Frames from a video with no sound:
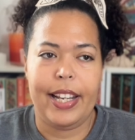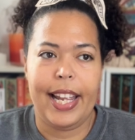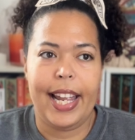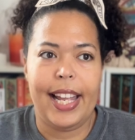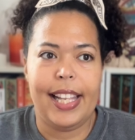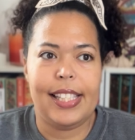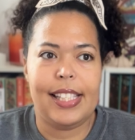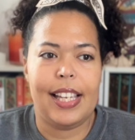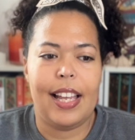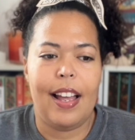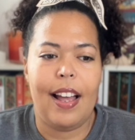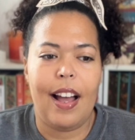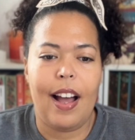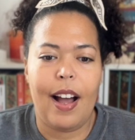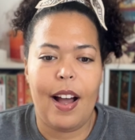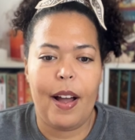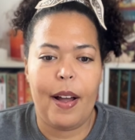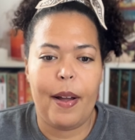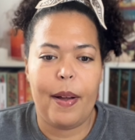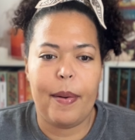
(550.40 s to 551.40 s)
it.
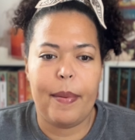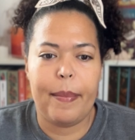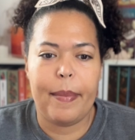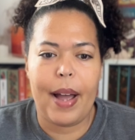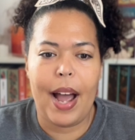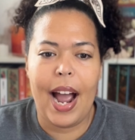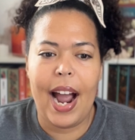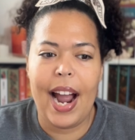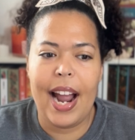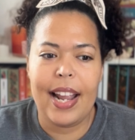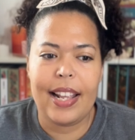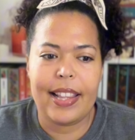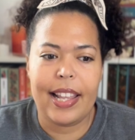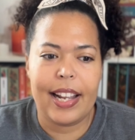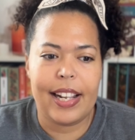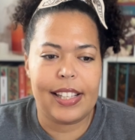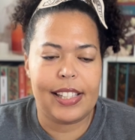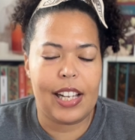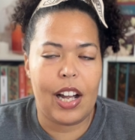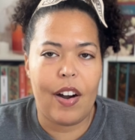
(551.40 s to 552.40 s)
I
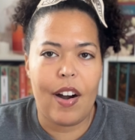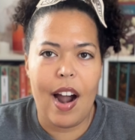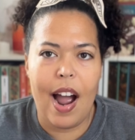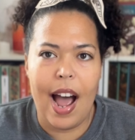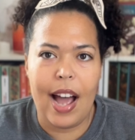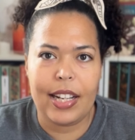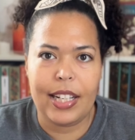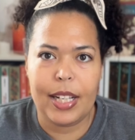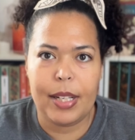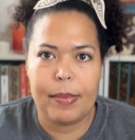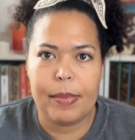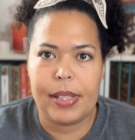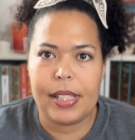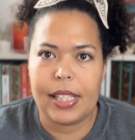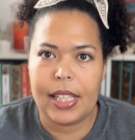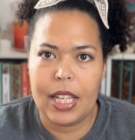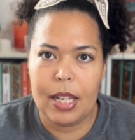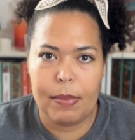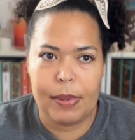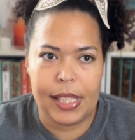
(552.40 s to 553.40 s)
think Sarah Adams
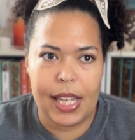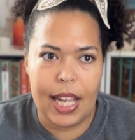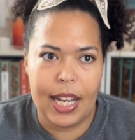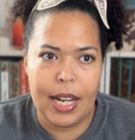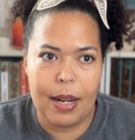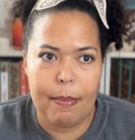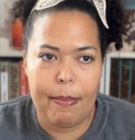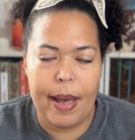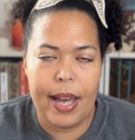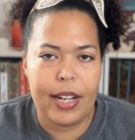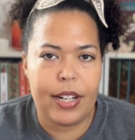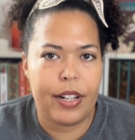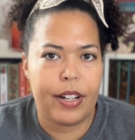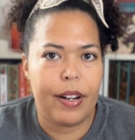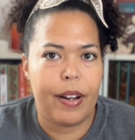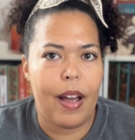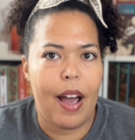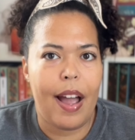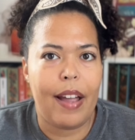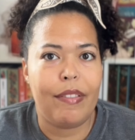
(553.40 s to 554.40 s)
keeps getting
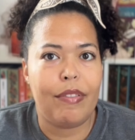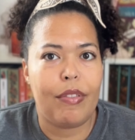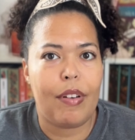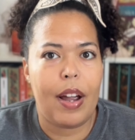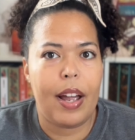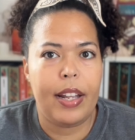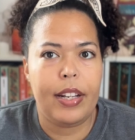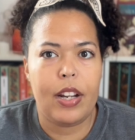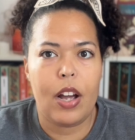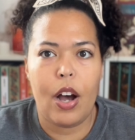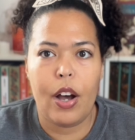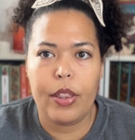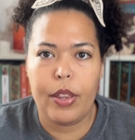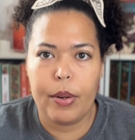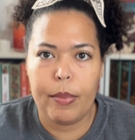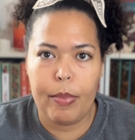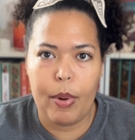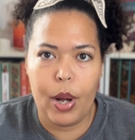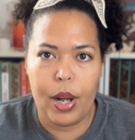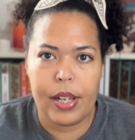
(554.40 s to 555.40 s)
better. I've read other
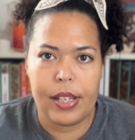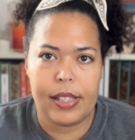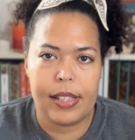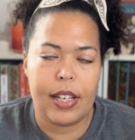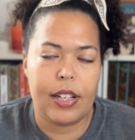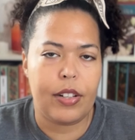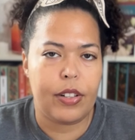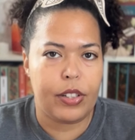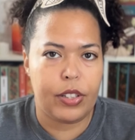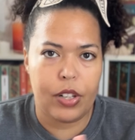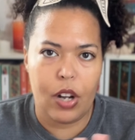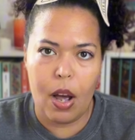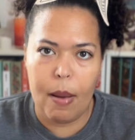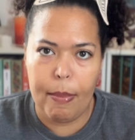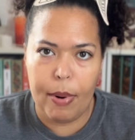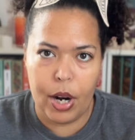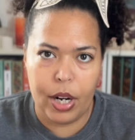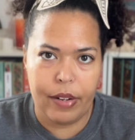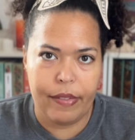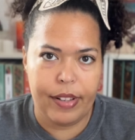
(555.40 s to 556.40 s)
books that are not
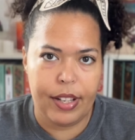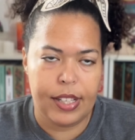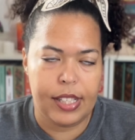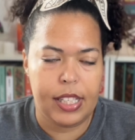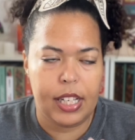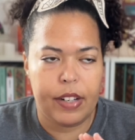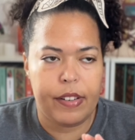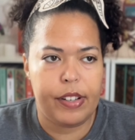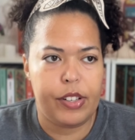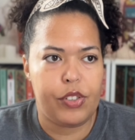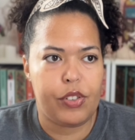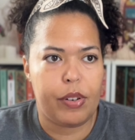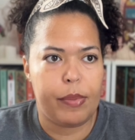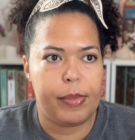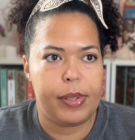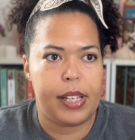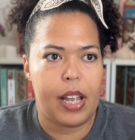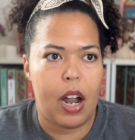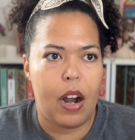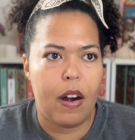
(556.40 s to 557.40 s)
part of this series from
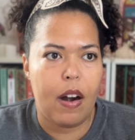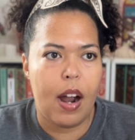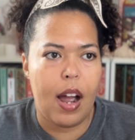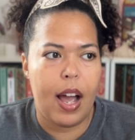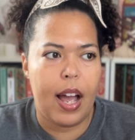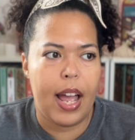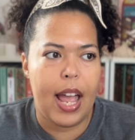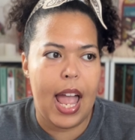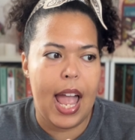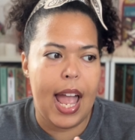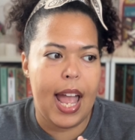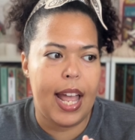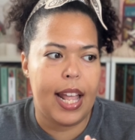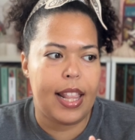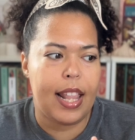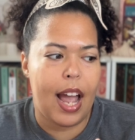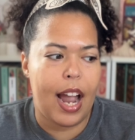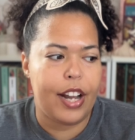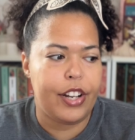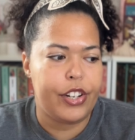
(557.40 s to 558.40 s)
Sarah,
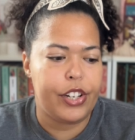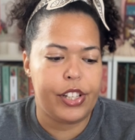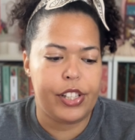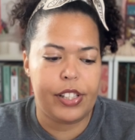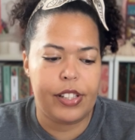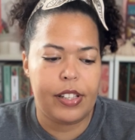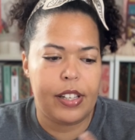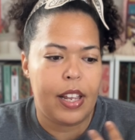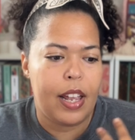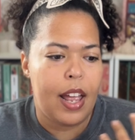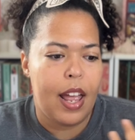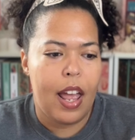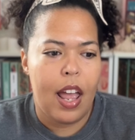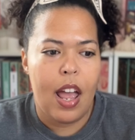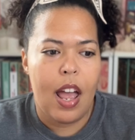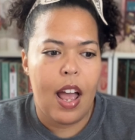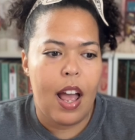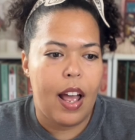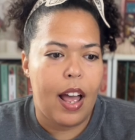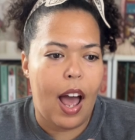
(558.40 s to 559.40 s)
and
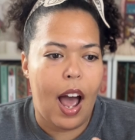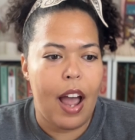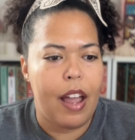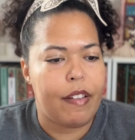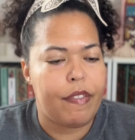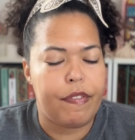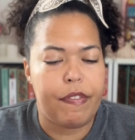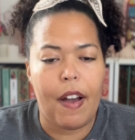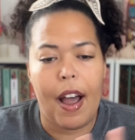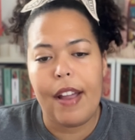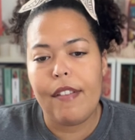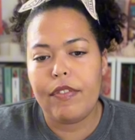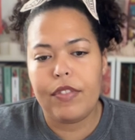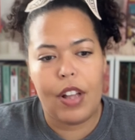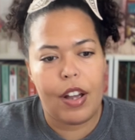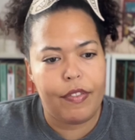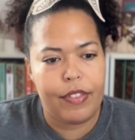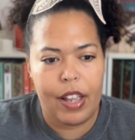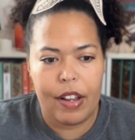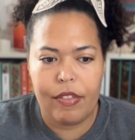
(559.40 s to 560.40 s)
I've
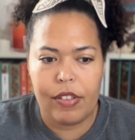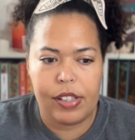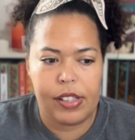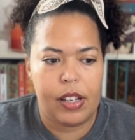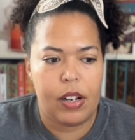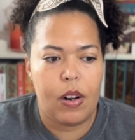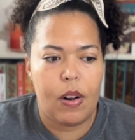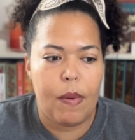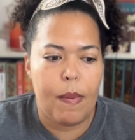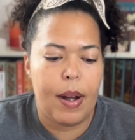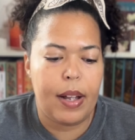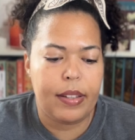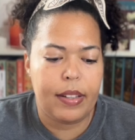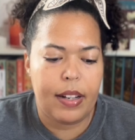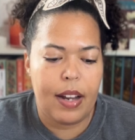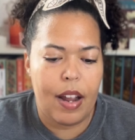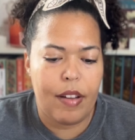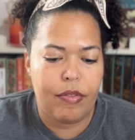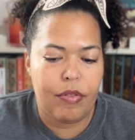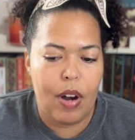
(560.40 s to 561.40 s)
loved every single one that
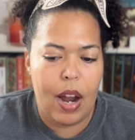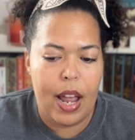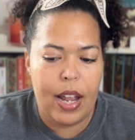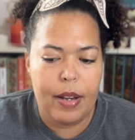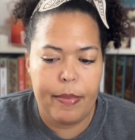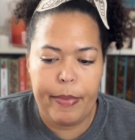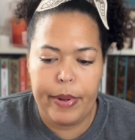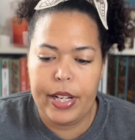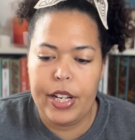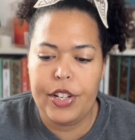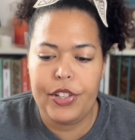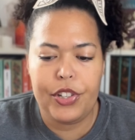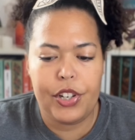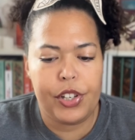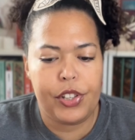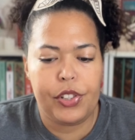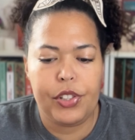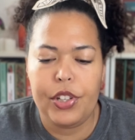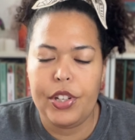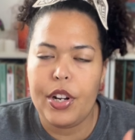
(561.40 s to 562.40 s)
I've read, but it's
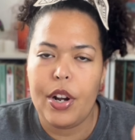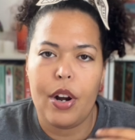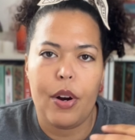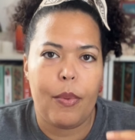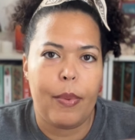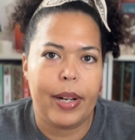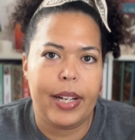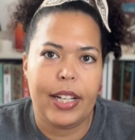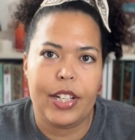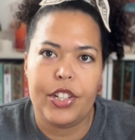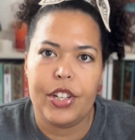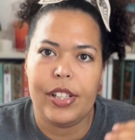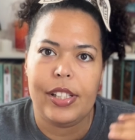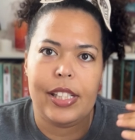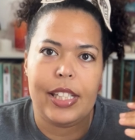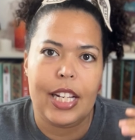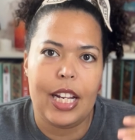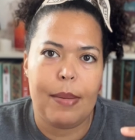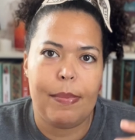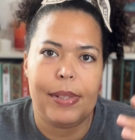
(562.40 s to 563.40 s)
just, you know, when it
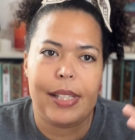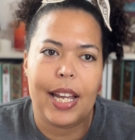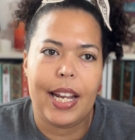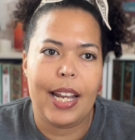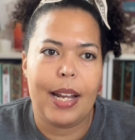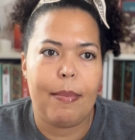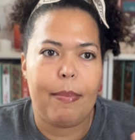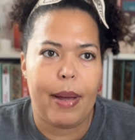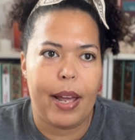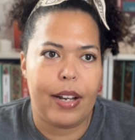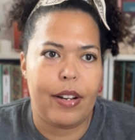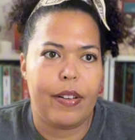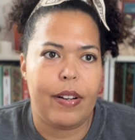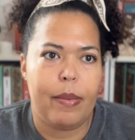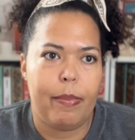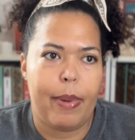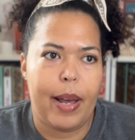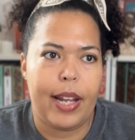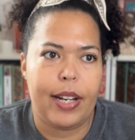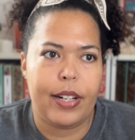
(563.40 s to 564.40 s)
just keeps getting better
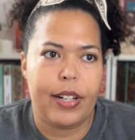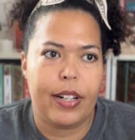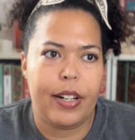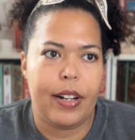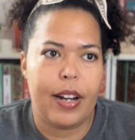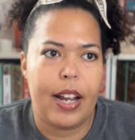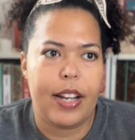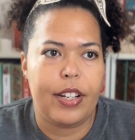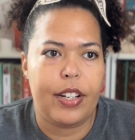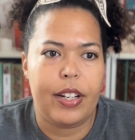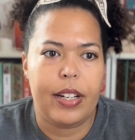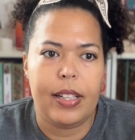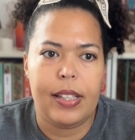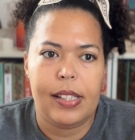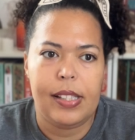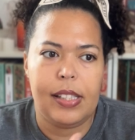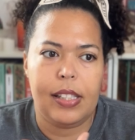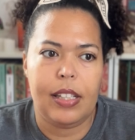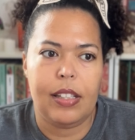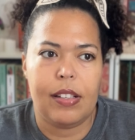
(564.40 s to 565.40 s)
and better, and you can
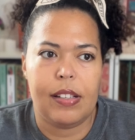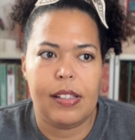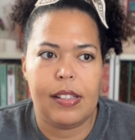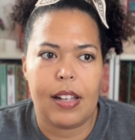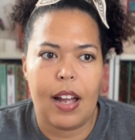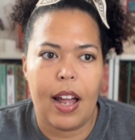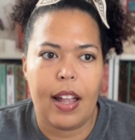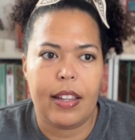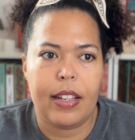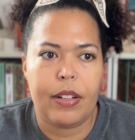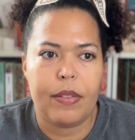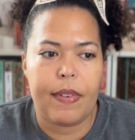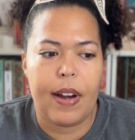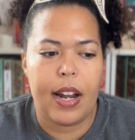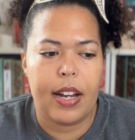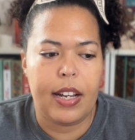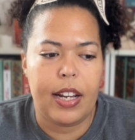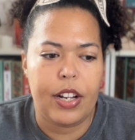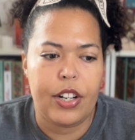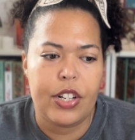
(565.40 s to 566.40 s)
see the style in
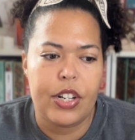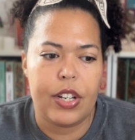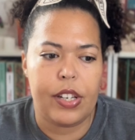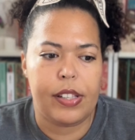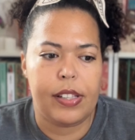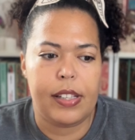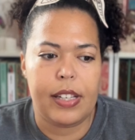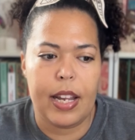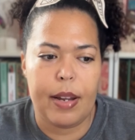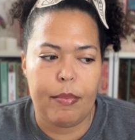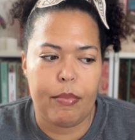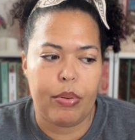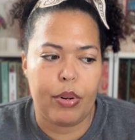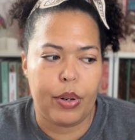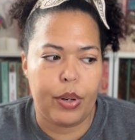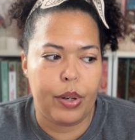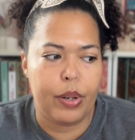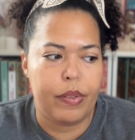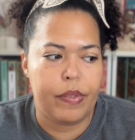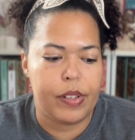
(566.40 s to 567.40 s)
writing just
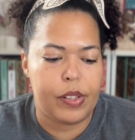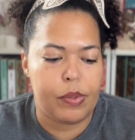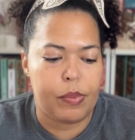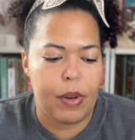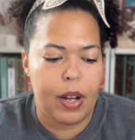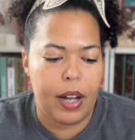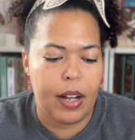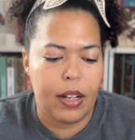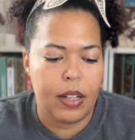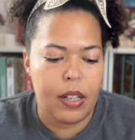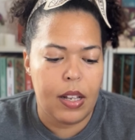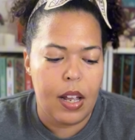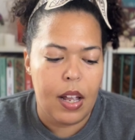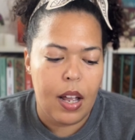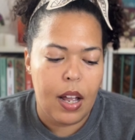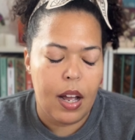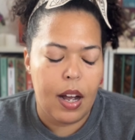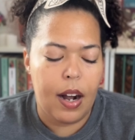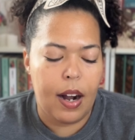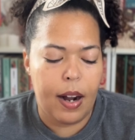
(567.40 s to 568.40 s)
improve as well.
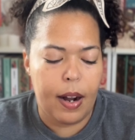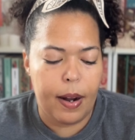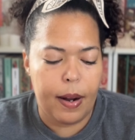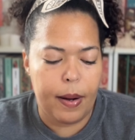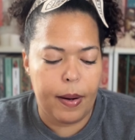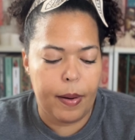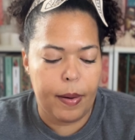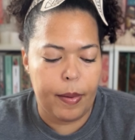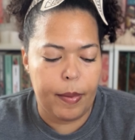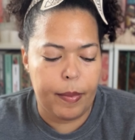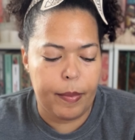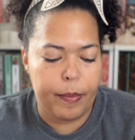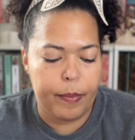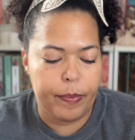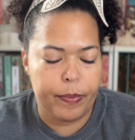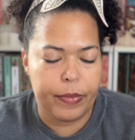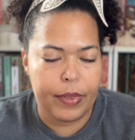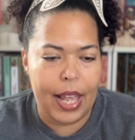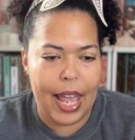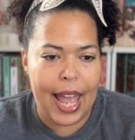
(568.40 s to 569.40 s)

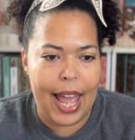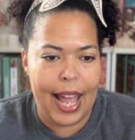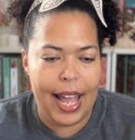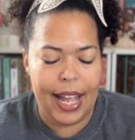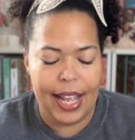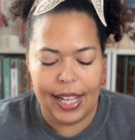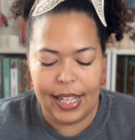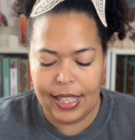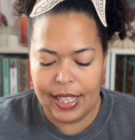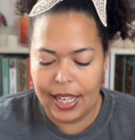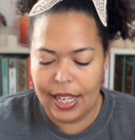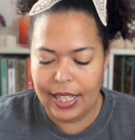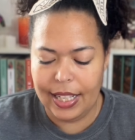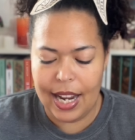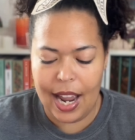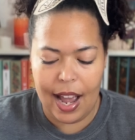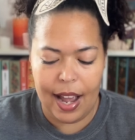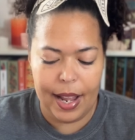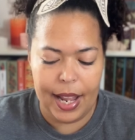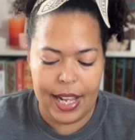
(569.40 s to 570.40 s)
And
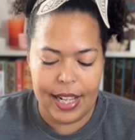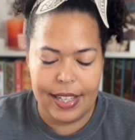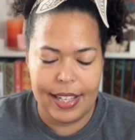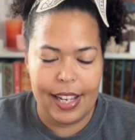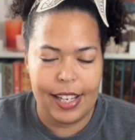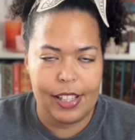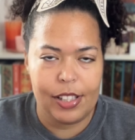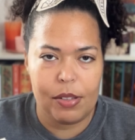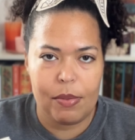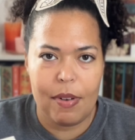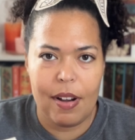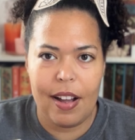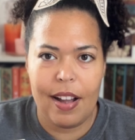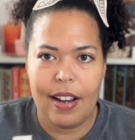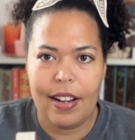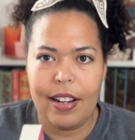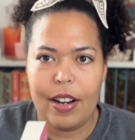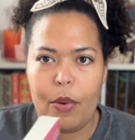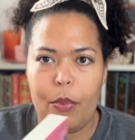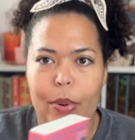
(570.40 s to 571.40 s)
yeah, in this
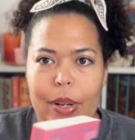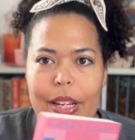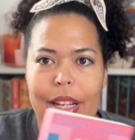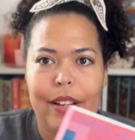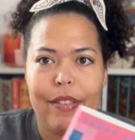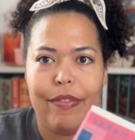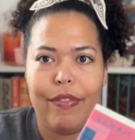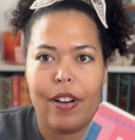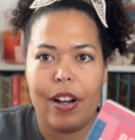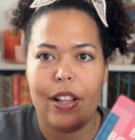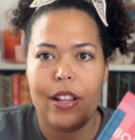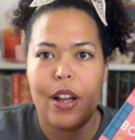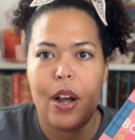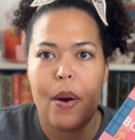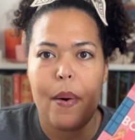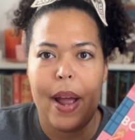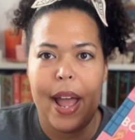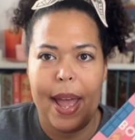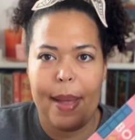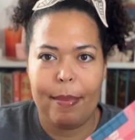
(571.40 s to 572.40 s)
one, we
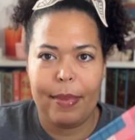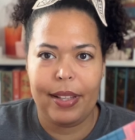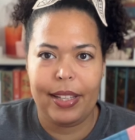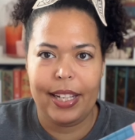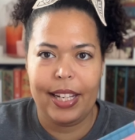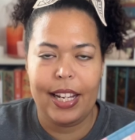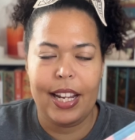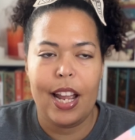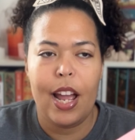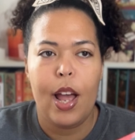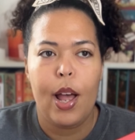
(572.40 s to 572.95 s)
follow Emily,